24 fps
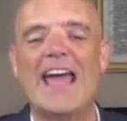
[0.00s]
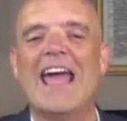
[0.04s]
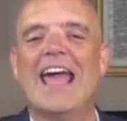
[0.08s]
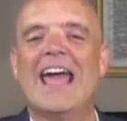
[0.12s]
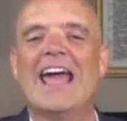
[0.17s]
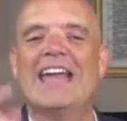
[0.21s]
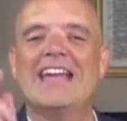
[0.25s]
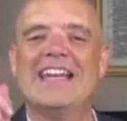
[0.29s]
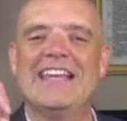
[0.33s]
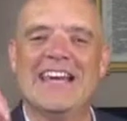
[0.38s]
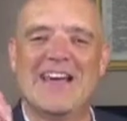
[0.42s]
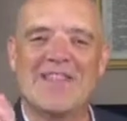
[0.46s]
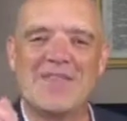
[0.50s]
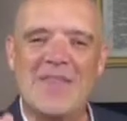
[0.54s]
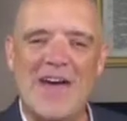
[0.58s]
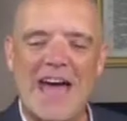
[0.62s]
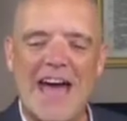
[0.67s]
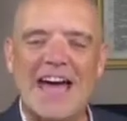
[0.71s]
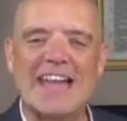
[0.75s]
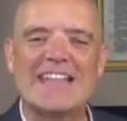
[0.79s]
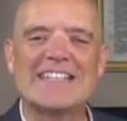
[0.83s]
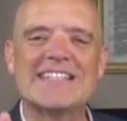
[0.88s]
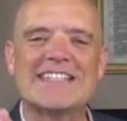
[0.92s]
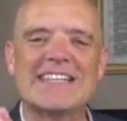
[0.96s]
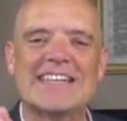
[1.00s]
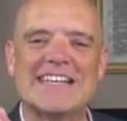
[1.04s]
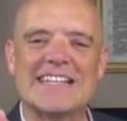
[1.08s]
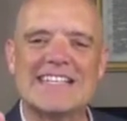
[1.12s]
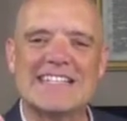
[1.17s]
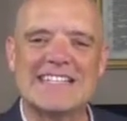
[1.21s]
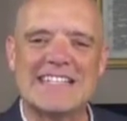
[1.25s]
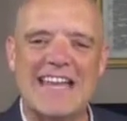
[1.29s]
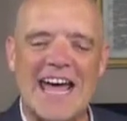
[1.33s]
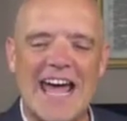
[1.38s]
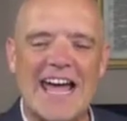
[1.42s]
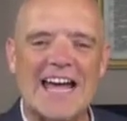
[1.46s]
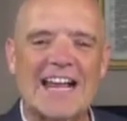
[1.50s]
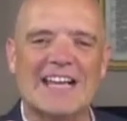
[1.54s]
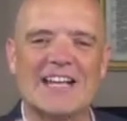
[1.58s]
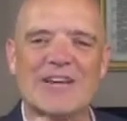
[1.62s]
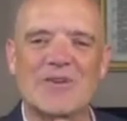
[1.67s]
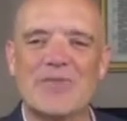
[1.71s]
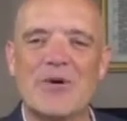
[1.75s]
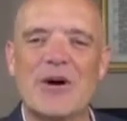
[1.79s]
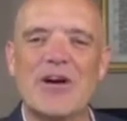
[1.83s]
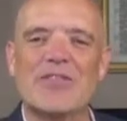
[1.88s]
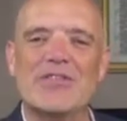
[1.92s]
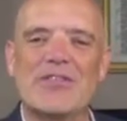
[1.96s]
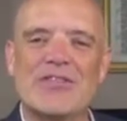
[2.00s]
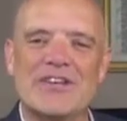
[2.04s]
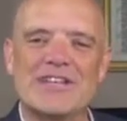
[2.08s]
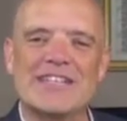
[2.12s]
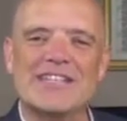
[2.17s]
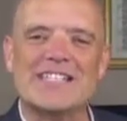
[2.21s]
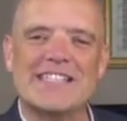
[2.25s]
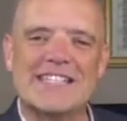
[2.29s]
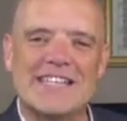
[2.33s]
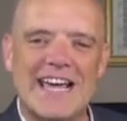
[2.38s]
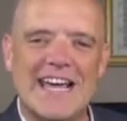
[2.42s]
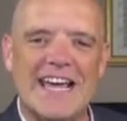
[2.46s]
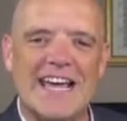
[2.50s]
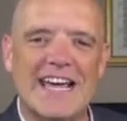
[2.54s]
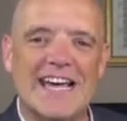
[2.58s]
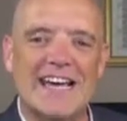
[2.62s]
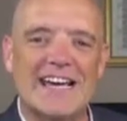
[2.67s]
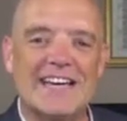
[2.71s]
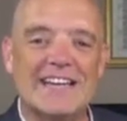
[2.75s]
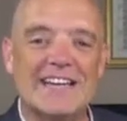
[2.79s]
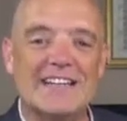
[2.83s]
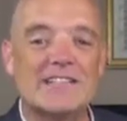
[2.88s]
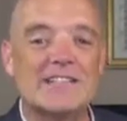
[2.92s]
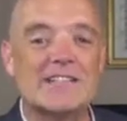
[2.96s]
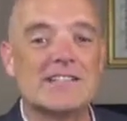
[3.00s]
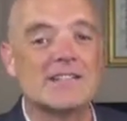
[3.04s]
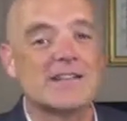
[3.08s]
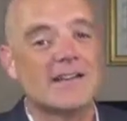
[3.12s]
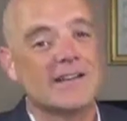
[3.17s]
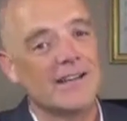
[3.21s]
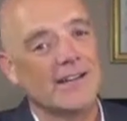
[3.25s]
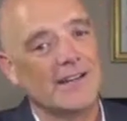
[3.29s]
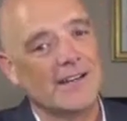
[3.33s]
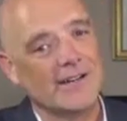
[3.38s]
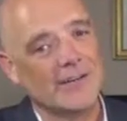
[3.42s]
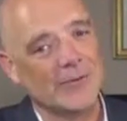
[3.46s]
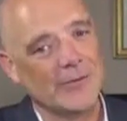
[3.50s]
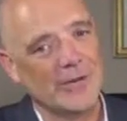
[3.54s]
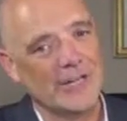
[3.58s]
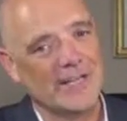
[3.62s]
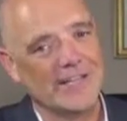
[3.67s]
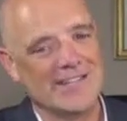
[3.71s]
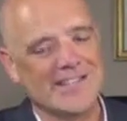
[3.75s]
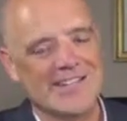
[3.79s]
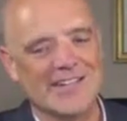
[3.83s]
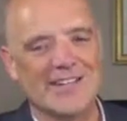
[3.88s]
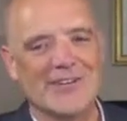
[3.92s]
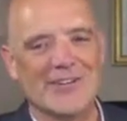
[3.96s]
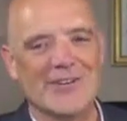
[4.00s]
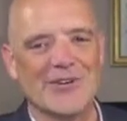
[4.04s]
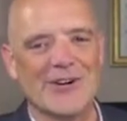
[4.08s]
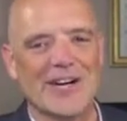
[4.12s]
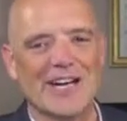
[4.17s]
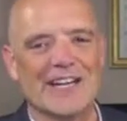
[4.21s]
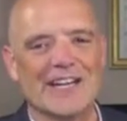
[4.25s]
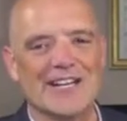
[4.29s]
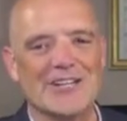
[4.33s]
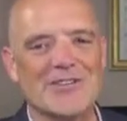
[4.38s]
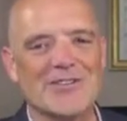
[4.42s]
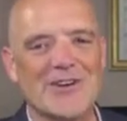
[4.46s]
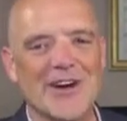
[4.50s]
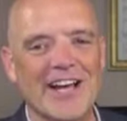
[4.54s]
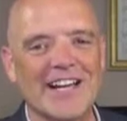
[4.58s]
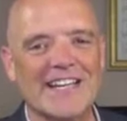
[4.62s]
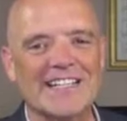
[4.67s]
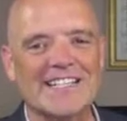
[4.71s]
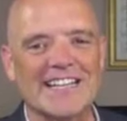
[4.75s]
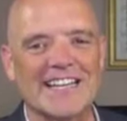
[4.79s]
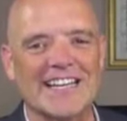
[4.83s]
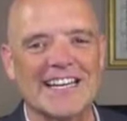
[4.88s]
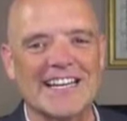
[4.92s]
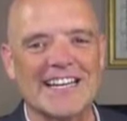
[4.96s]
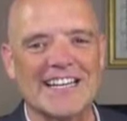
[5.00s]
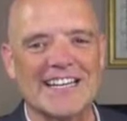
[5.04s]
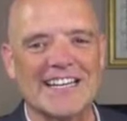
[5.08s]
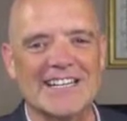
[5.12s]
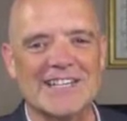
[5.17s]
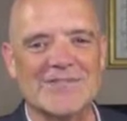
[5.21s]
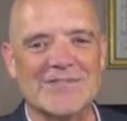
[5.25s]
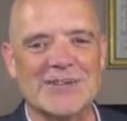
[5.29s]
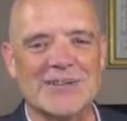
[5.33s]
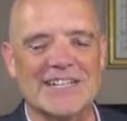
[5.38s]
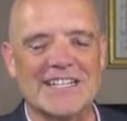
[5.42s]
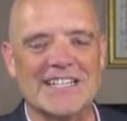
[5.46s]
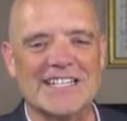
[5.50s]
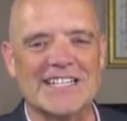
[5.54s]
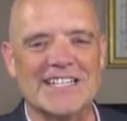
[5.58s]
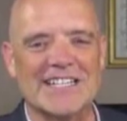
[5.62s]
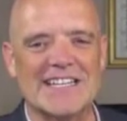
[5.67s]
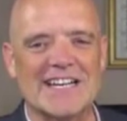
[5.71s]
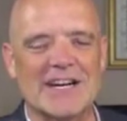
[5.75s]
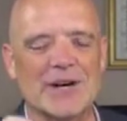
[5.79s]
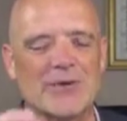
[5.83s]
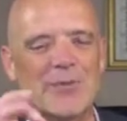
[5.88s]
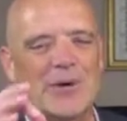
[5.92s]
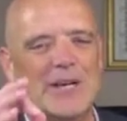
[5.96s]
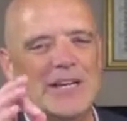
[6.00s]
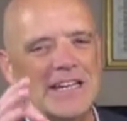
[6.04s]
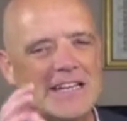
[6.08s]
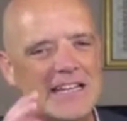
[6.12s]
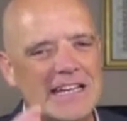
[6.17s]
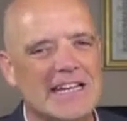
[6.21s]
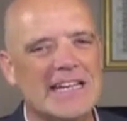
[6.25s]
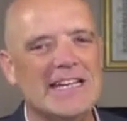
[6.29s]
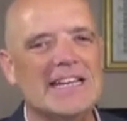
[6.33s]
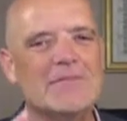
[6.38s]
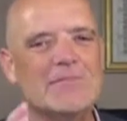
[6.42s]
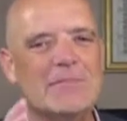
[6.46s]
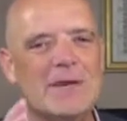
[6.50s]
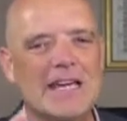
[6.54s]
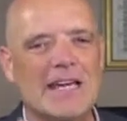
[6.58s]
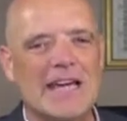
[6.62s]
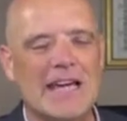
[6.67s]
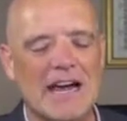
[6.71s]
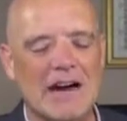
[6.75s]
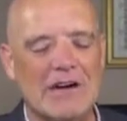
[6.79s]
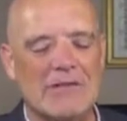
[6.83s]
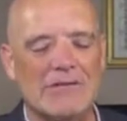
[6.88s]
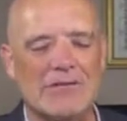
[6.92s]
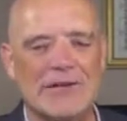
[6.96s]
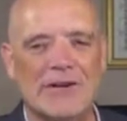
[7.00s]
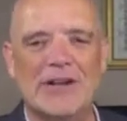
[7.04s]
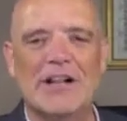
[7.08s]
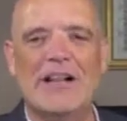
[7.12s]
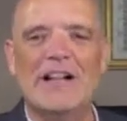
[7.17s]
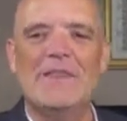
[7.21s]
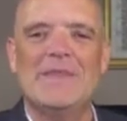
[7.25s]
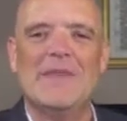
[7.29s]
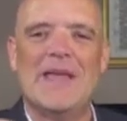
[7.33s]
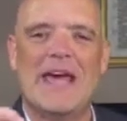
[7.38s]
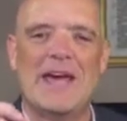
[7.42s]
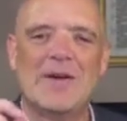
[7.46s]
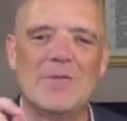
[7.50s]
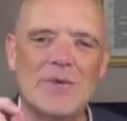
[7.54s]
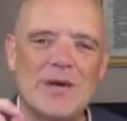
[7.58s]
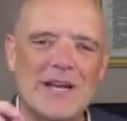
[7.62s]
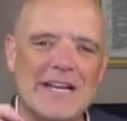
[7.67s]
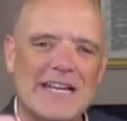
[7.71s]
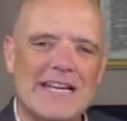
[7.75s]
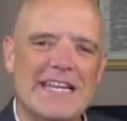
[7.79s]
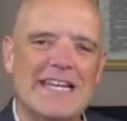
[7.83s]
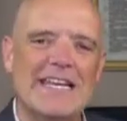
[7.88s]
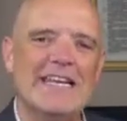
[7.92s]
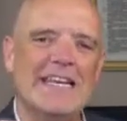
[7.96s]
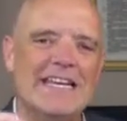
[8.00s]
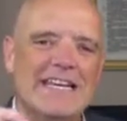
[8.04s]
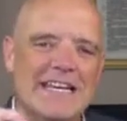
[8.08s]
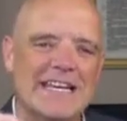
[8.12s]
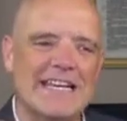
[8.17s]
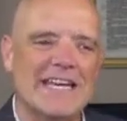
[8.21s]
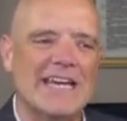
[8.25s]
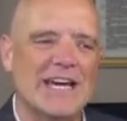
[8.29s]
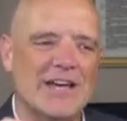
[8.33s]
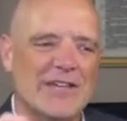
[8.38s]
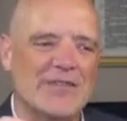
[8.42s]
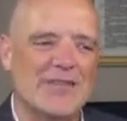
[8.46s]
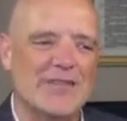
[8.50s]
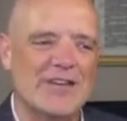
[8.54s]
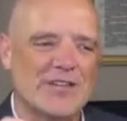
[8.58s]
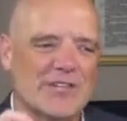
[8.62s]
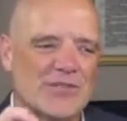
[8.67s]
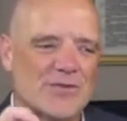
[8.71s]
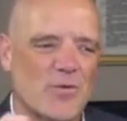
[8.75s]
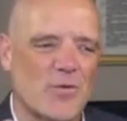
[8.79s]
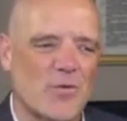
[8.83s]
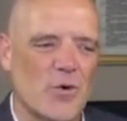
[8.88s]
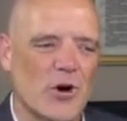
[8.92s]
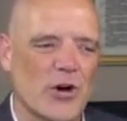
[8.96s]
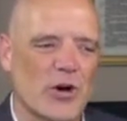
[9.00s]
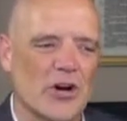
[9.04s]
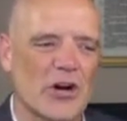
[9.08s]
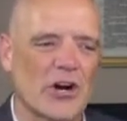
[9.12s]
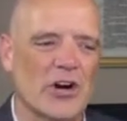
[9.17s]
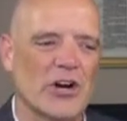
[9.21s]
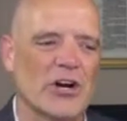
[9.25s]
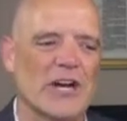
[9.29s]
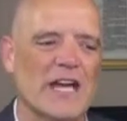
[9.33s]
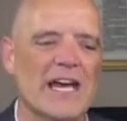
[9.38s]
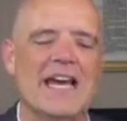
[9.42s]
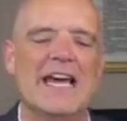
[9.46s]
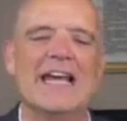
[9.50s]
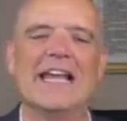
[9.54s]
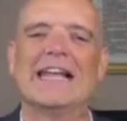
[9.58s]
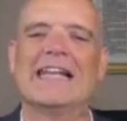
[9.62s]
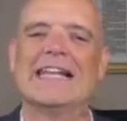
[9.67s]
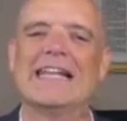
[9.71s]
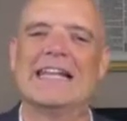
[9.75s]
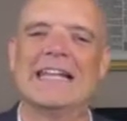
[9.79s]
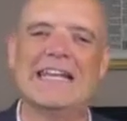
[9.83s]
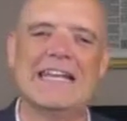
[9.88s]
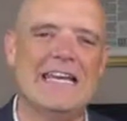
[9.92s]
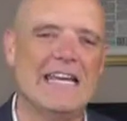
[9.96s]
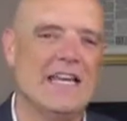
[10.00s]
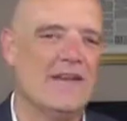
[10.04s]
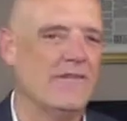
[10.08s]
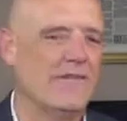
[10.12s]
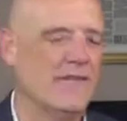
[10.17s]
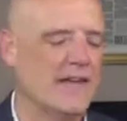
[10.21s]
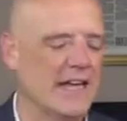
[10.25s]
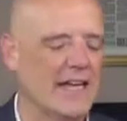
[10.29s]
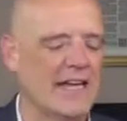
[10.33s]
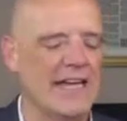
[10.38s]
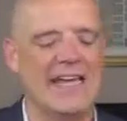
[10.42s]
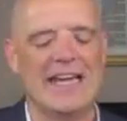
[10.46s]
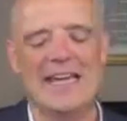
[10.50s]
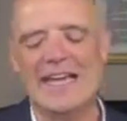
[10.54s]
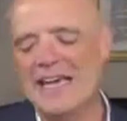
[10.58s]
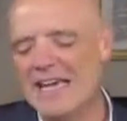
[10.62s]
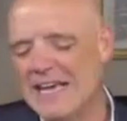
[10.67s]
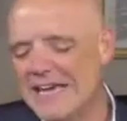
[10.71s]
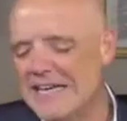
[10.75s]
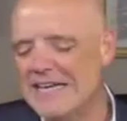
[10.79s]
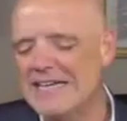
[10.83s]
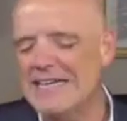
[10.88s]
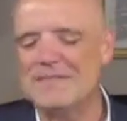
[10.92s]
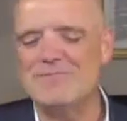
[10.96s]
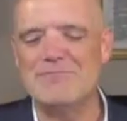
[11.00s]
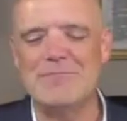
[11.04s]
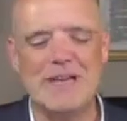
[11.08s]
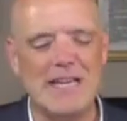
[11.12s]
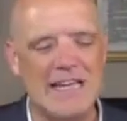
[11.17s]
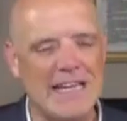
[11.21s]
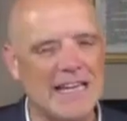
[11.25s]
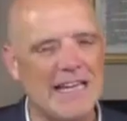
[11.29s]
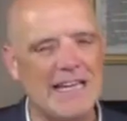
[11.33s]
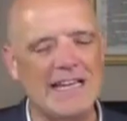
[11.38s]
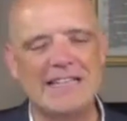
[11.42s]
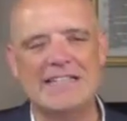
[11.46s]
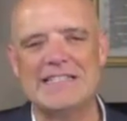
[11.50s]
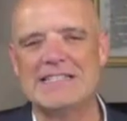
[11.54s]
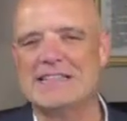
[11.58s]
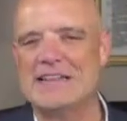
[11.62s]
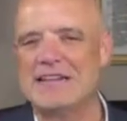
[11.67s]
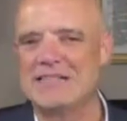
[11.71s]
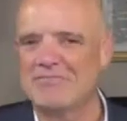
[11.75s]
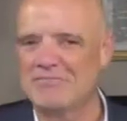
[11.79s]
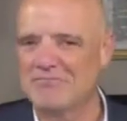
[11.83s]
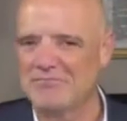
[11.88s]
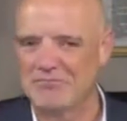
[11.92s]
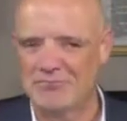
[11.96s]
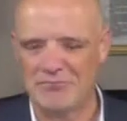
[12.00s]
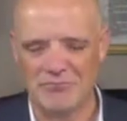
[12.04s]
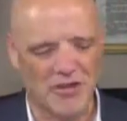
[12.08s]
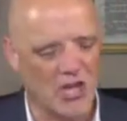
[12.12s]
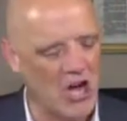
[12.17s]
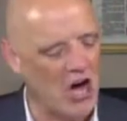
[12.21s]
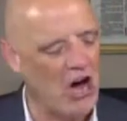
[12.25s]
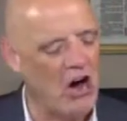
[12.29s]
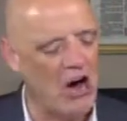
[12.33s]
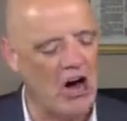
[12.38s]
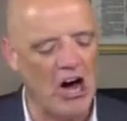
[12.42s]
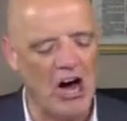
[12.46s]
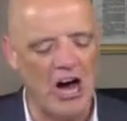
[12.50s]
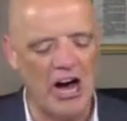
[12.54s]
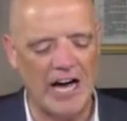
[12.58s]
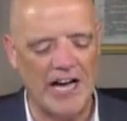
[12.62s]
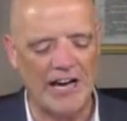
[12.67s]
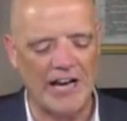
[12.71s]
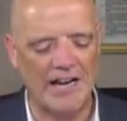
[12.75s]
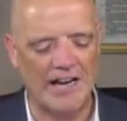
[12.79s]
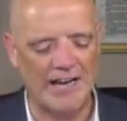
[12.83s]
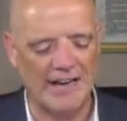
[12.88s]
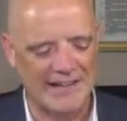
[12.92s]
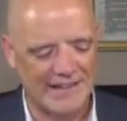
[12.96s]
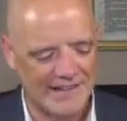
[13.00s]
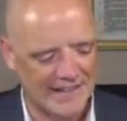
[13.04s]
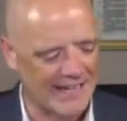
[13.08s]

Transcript: And yet, that's exactly what this says uh, when it's incorrectly translated, as we're going to see here. We need to be careful, and we need to get this word leaving. It means gone.